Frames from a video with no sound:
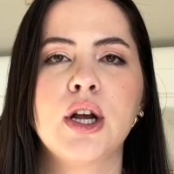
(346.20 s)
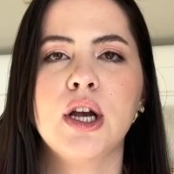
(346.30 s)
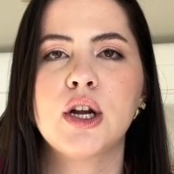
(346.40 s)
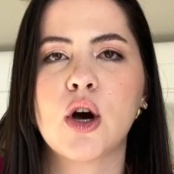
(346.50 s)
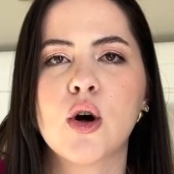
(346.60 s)

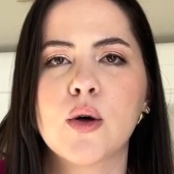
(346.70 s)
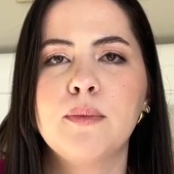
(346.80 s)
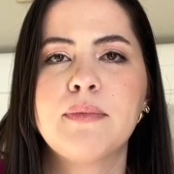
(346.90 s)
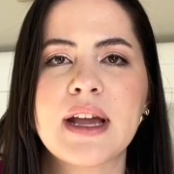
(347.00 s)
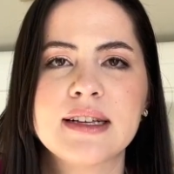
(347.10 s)
an all
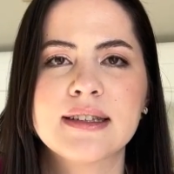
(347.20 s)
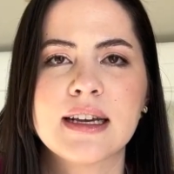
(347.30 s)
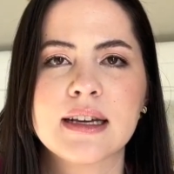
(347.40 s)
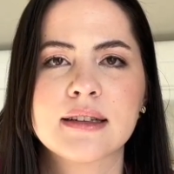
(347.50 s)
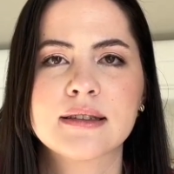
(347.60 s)

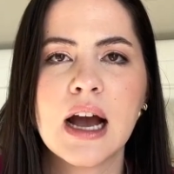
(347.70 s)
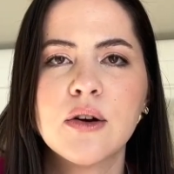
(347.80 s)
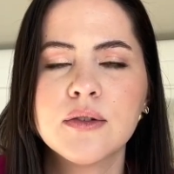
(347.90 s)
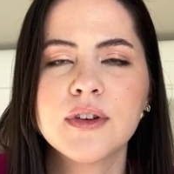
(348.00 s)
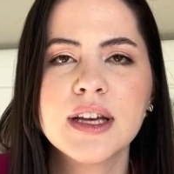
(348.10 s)
basics
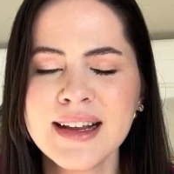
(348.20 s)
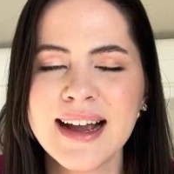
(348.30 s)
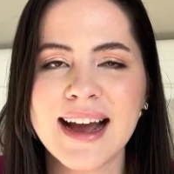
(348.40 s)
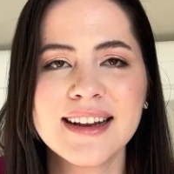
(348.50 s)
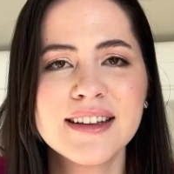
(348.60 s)
outfit.
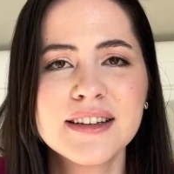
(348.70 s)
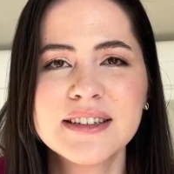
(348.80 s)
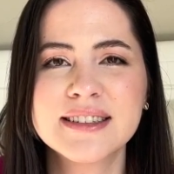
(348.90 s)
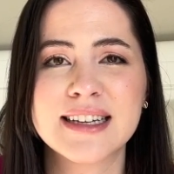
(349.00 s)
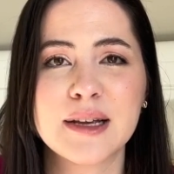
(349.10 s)
Adding a little
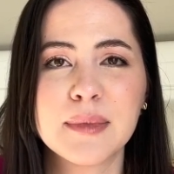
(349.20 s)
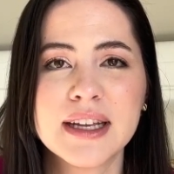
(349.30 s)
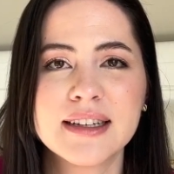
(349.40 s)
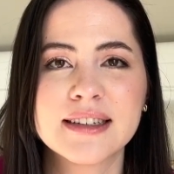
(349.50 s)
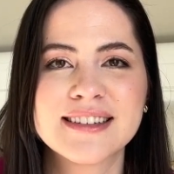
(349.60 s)

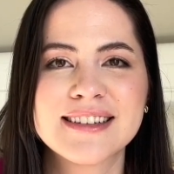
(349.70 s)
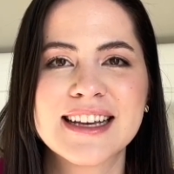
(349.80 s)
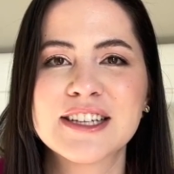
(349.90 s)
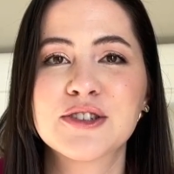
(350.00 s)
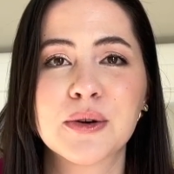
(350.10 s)
statement
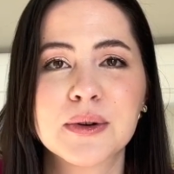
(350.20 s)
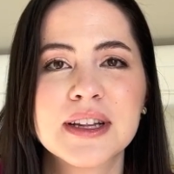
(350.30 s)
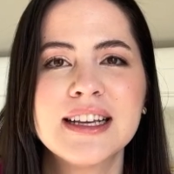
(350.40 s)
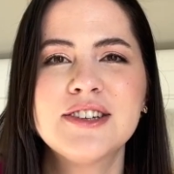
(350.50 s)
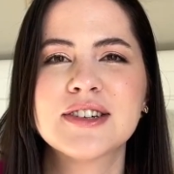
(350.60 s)
can
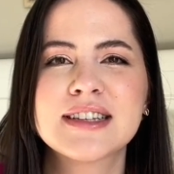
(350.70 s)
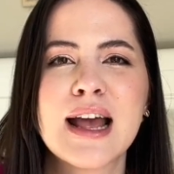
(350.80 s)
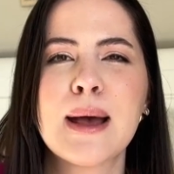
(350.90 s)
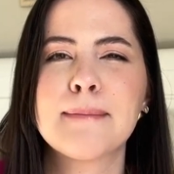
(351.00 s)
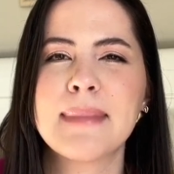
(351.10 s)
totally just
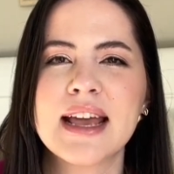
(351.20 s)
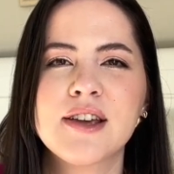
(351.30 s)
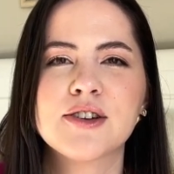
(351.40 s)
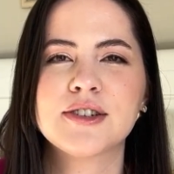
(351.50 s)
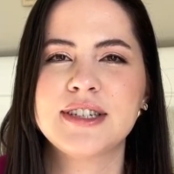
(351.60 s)
make
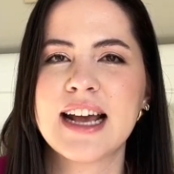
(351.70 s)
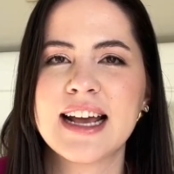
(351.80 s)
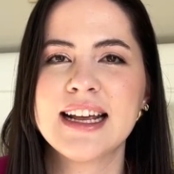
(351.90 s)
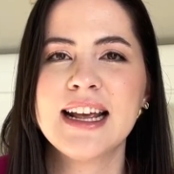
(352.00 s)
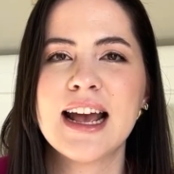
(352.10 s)
your
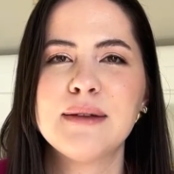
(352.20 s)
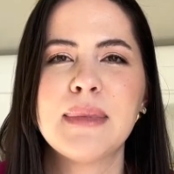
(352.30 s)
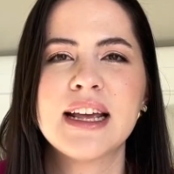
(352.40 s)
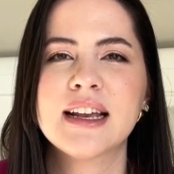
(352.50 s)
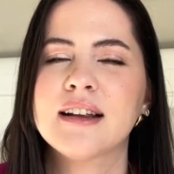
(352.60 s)
day and
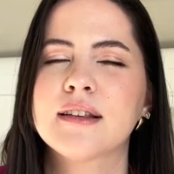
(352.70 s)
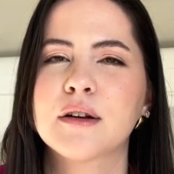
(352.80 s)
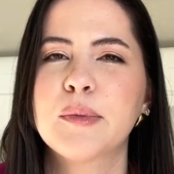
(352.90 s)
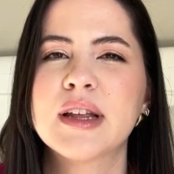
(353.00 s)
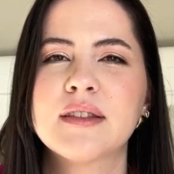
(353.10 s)
make it a little
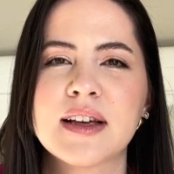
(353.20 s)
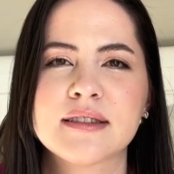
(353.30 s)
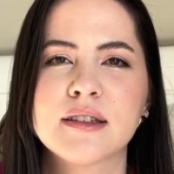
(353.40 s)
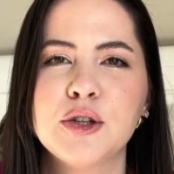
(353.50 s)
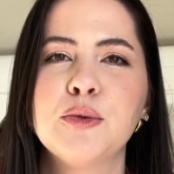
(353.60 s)
bit less
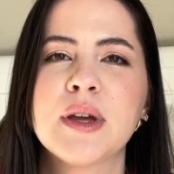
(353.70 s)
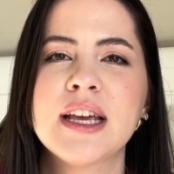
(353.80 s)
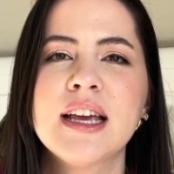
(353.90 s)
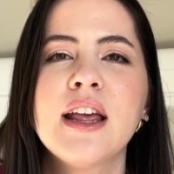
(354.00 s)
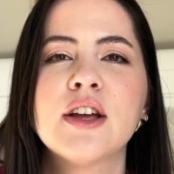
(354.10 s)

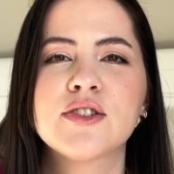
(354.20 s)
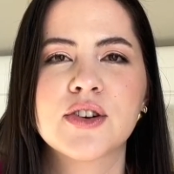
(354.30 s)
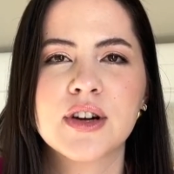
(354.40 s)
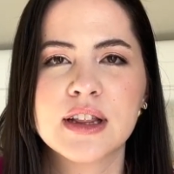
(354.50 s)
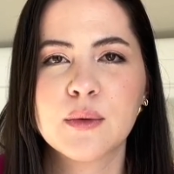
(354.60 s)
gloomy
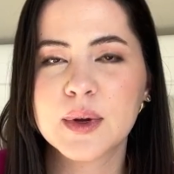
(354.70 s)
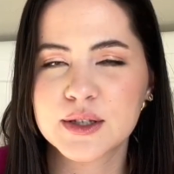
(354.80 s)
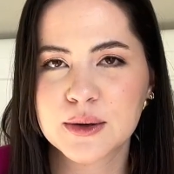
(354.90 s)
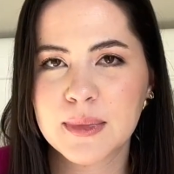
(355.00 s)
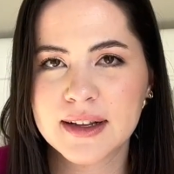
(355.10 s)
during the
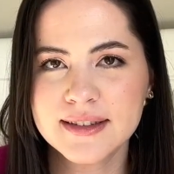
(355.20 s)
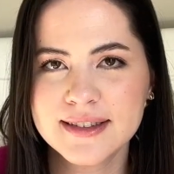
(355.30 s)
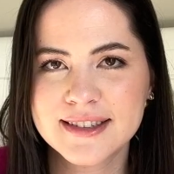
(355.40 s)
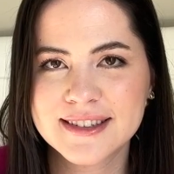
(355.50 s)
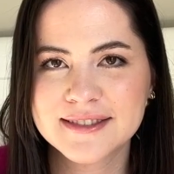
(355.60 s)
winter
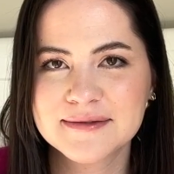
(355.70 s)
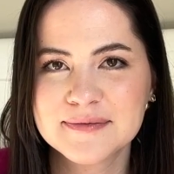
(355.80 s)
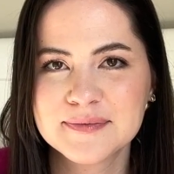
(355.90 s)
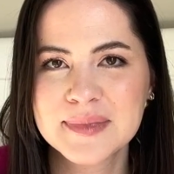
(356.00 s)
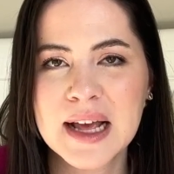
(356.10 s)
months,
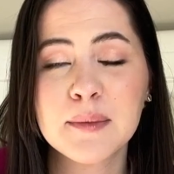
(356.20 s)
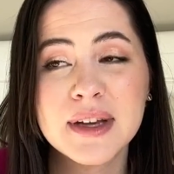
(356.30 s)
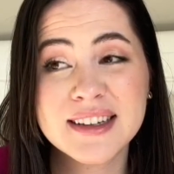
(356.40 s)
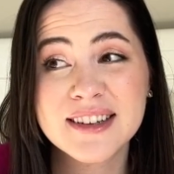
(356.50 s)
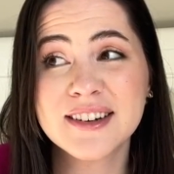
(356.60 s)

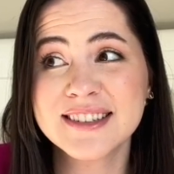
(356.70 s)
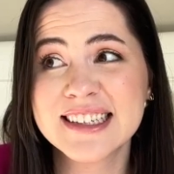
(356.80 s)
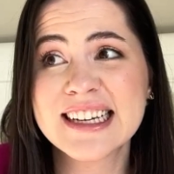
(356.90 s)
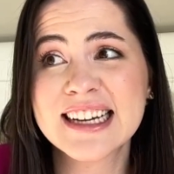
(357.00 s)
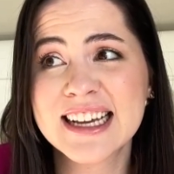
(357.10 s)
because
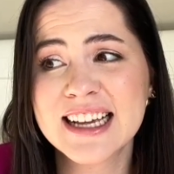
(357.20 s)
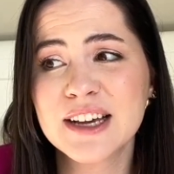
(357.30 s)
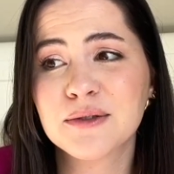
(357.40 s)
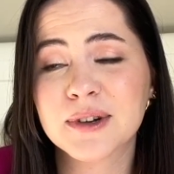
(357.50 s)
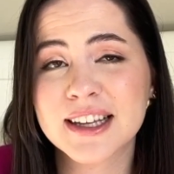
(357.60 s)
honestly, it can
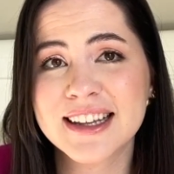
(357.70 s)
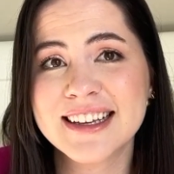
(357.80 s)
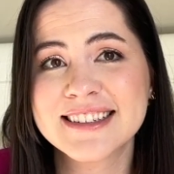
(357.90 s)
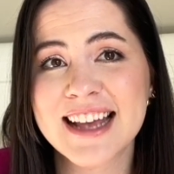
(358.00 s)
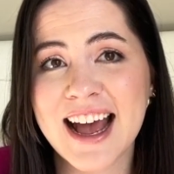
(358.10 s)
get really
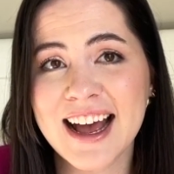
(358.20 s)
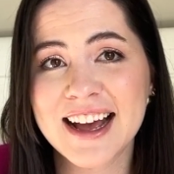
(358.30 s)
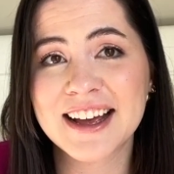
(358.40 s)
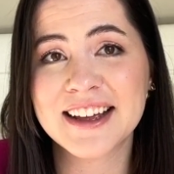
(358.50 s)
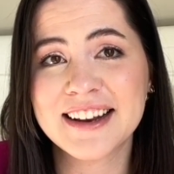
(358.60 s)

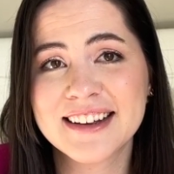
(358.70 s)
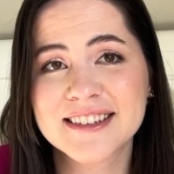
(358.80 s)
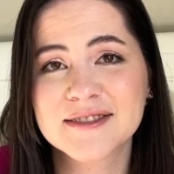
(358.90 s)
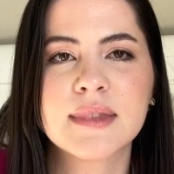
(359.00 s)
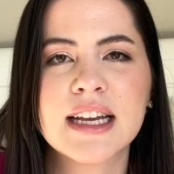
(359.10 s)
sad.
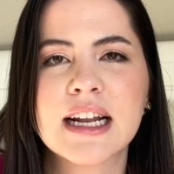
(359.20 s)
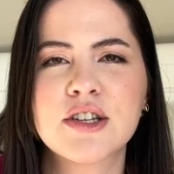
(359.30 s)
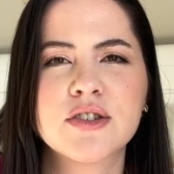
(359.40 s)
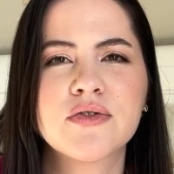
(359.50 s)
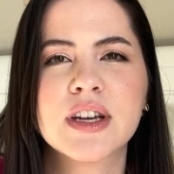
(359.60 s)
And I
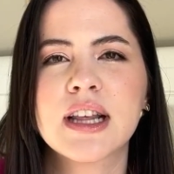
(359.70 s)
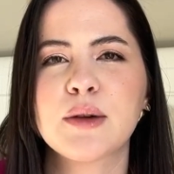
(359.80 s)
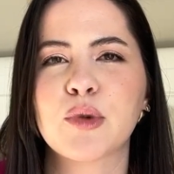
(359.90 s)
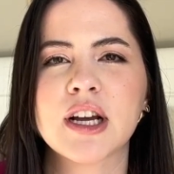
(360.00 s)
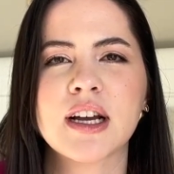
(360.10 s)
just feel like bright